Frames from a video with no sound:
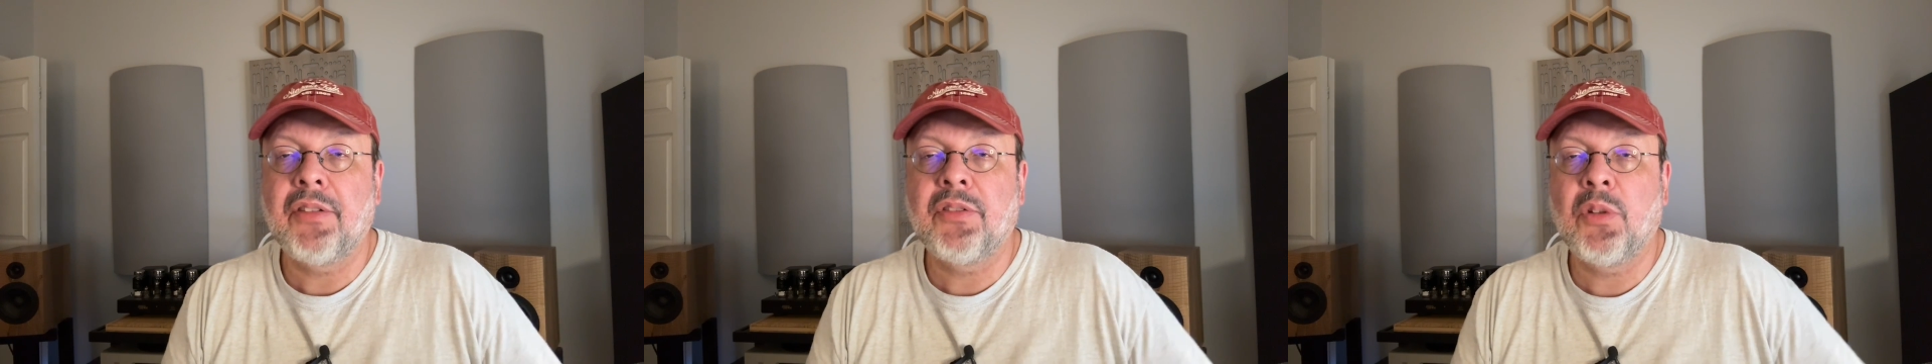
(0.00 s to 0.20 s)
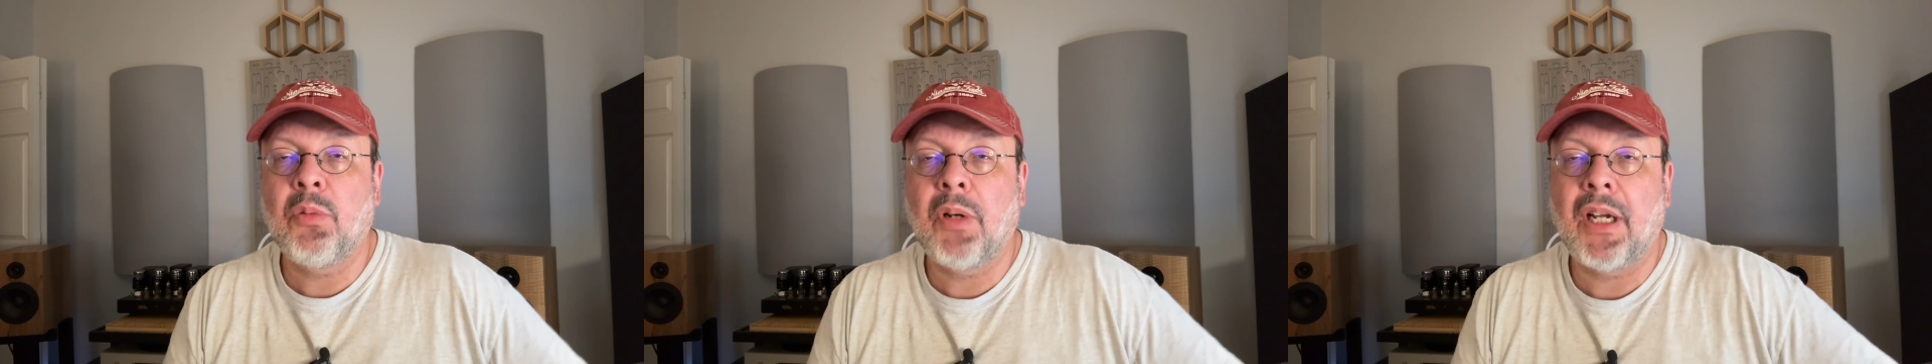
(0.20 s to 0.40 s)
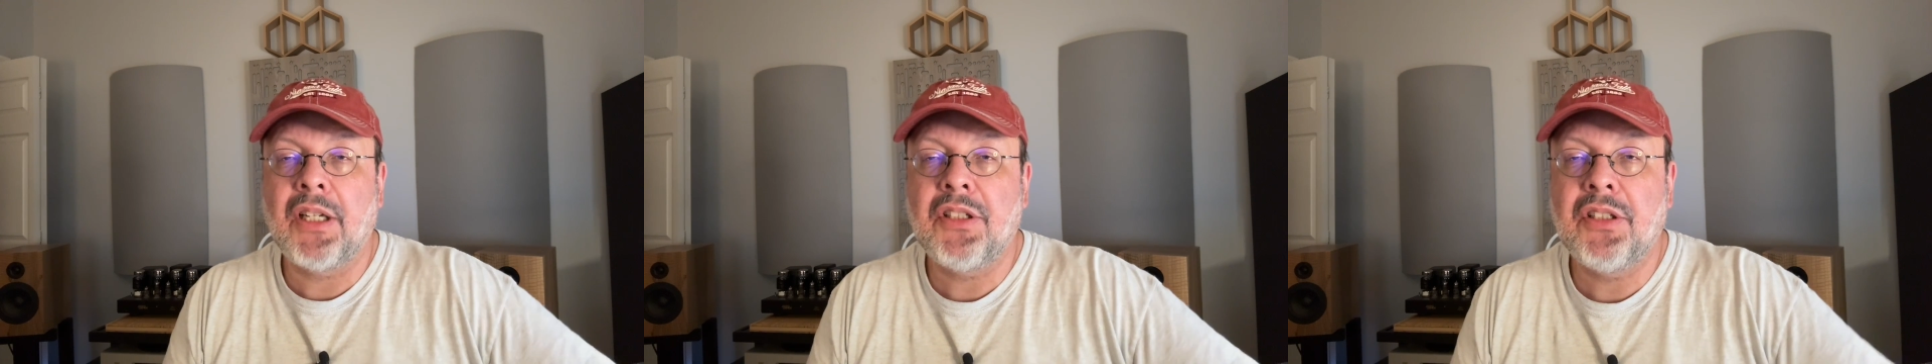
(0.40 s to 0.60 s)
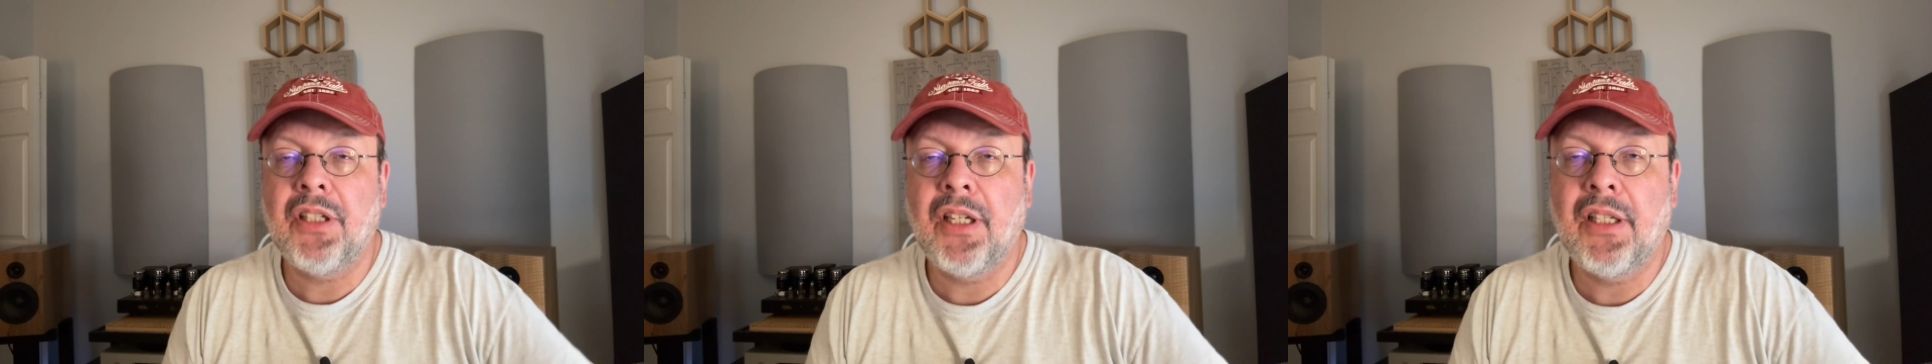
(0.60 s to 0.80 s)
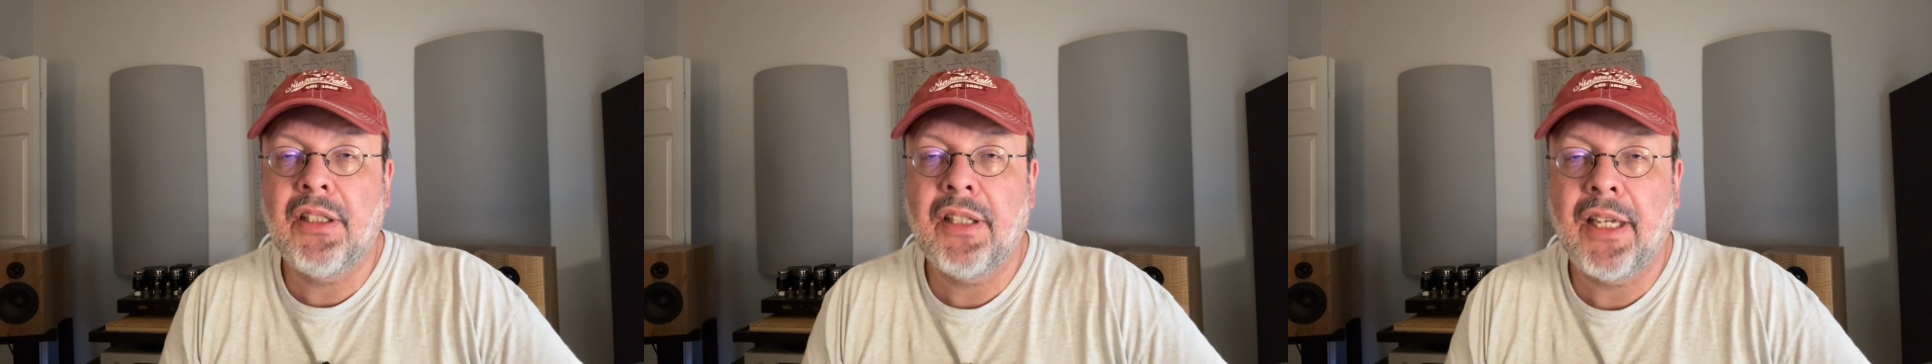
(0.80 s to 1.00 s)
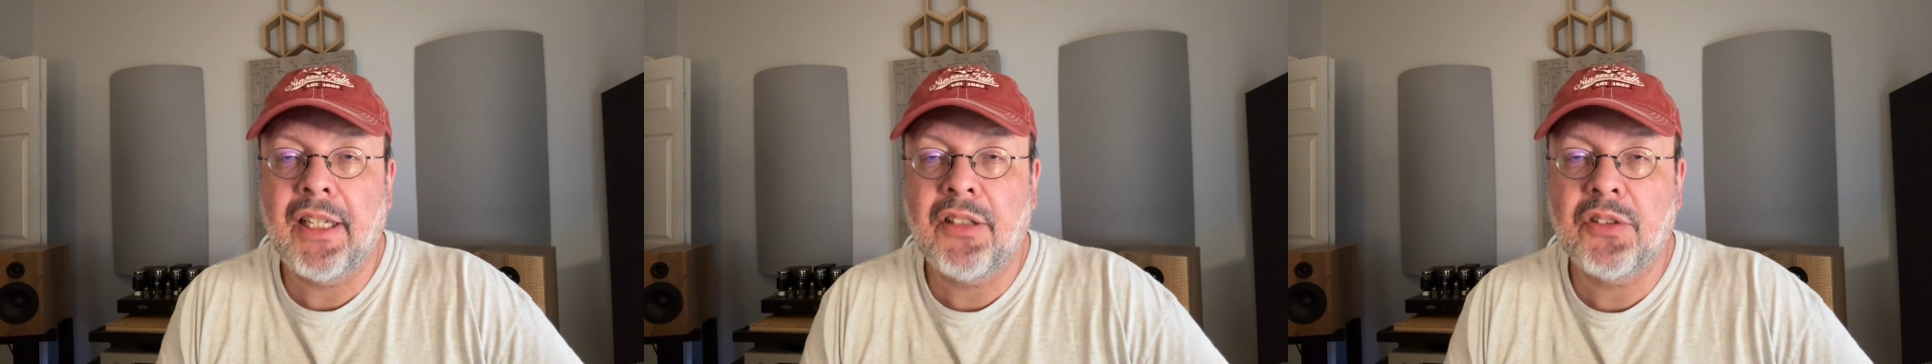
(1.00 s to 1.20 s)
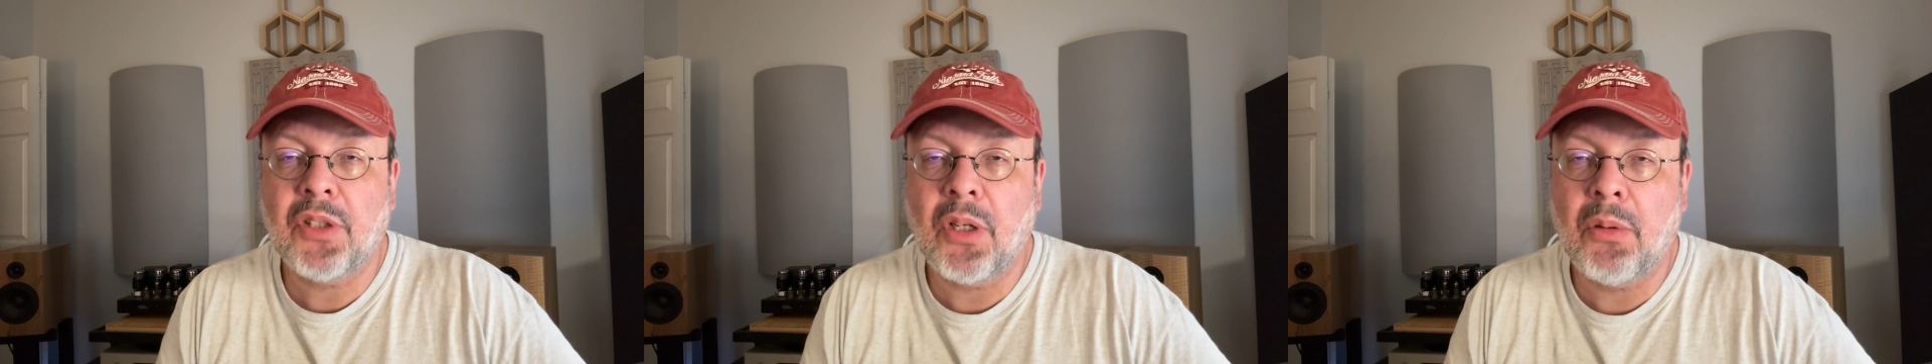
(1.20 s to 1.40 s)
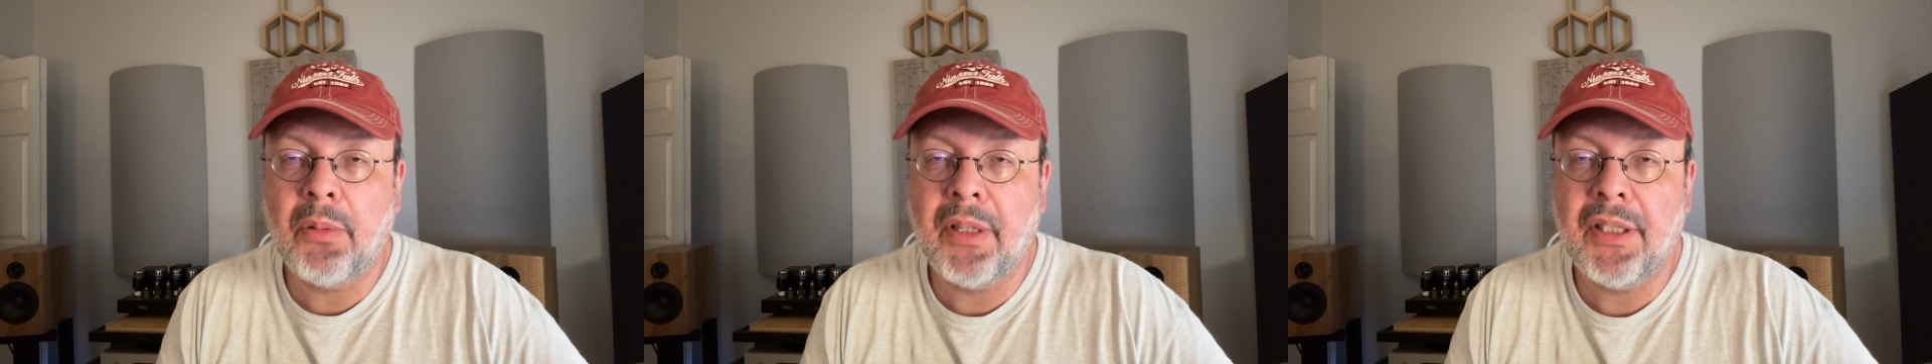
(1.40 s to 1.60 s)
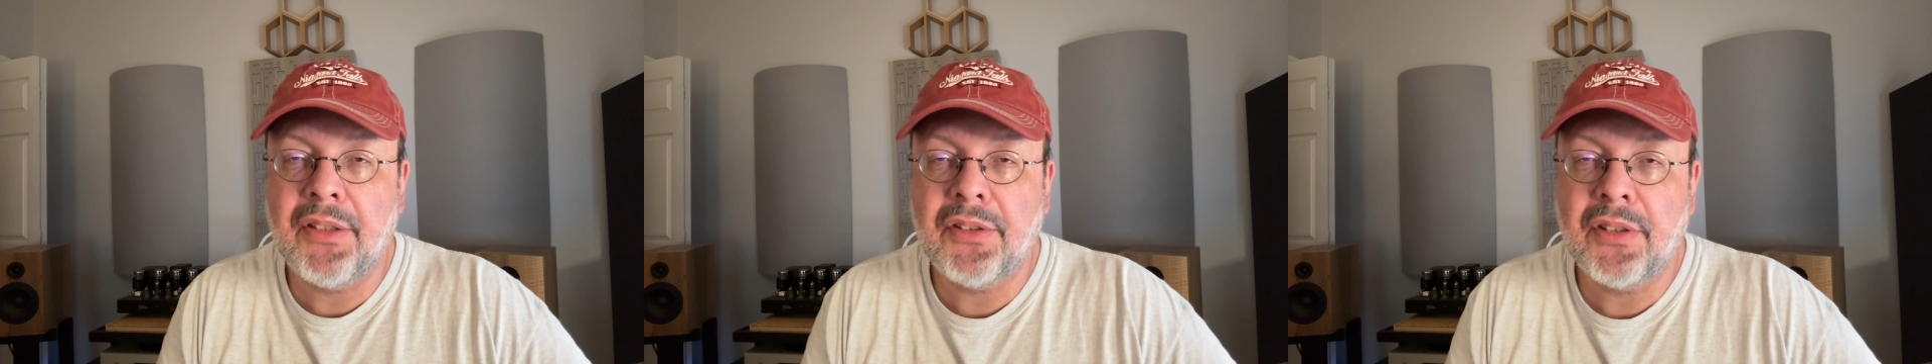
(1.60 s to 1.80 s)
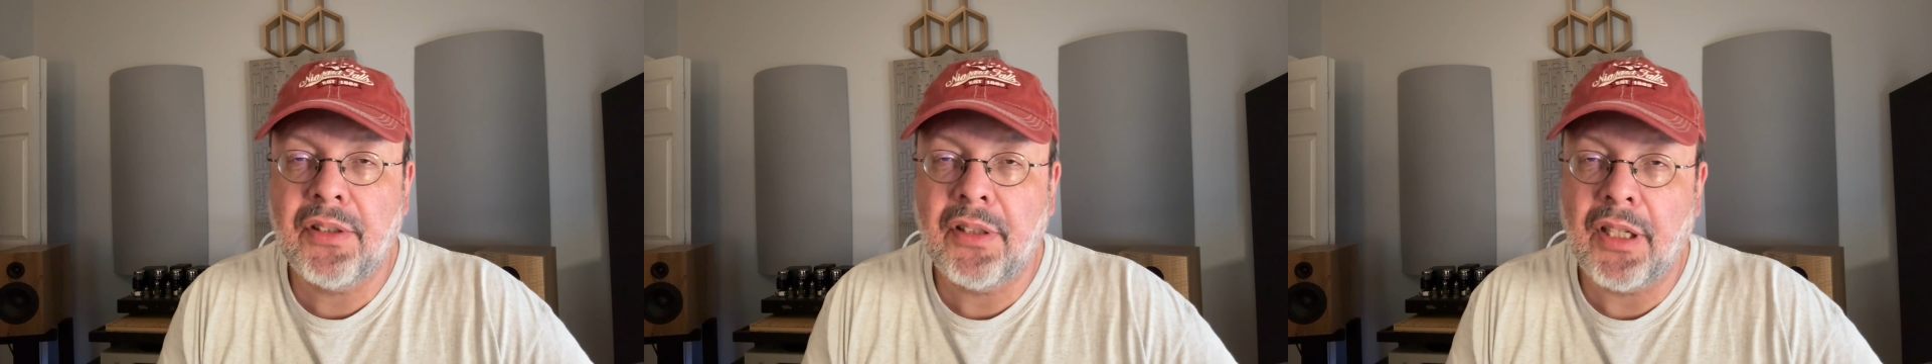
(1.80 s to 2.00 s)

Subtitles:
for watching, and as always,